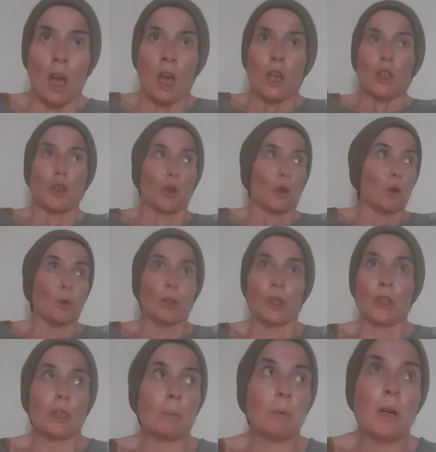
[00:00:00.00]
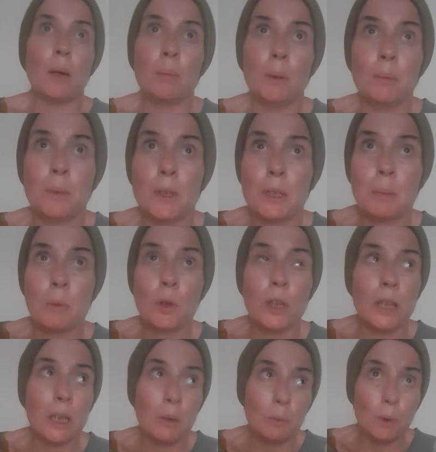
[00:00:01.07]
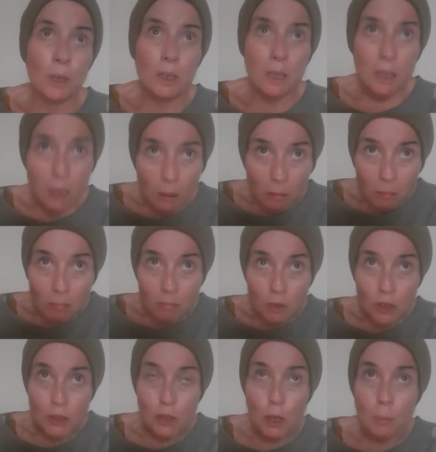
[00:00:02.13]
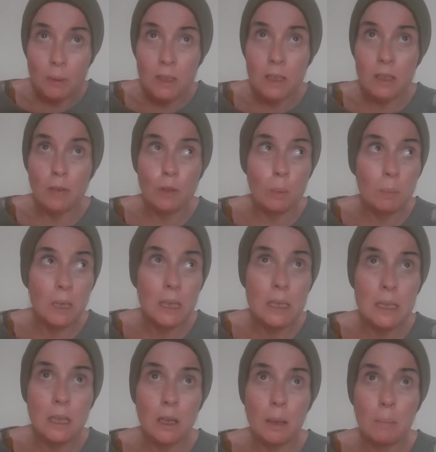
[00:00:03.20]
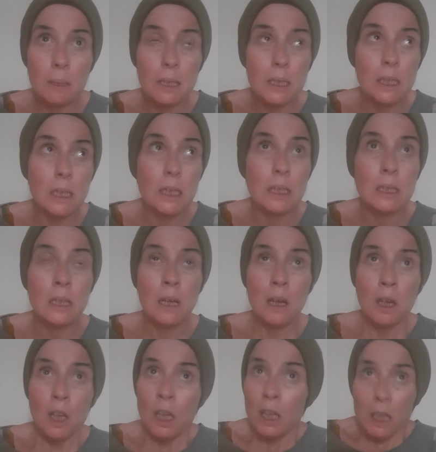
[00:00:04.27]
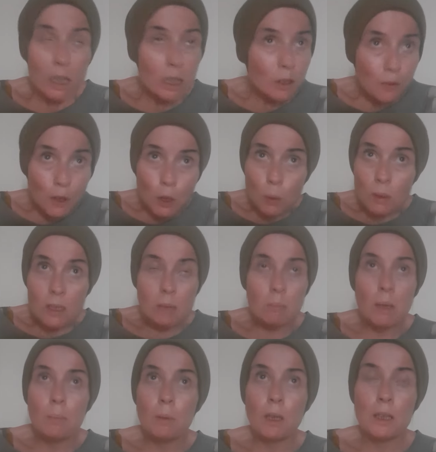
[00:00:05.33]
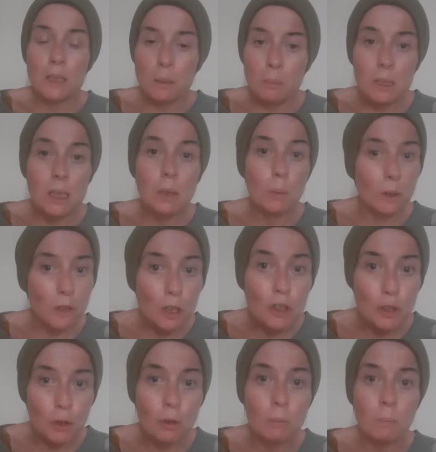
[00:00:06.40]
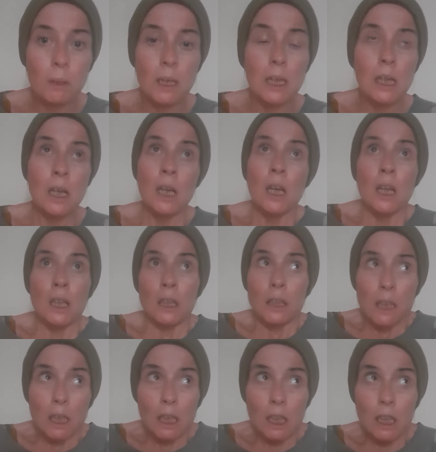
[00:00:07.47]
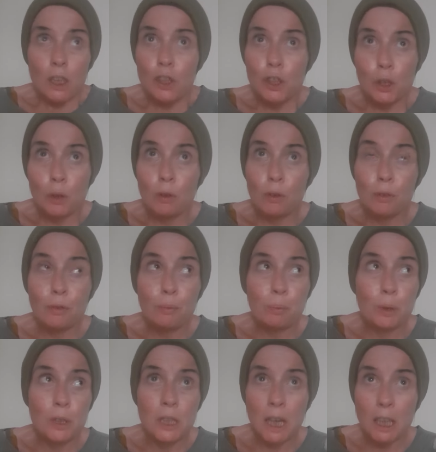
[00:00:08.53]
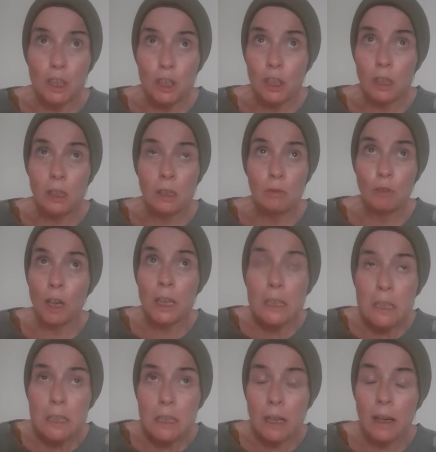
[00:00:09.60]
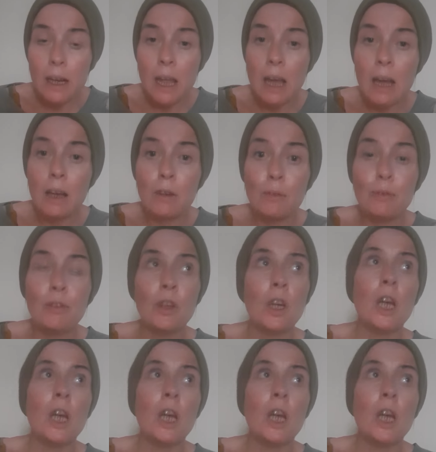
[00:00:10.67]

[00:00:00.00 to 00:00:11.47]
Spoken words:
So there's a problem this morning with disturbances of the peace, liabilities, individuals in my proximity where they shouldn't be, the issue of protection rights that I have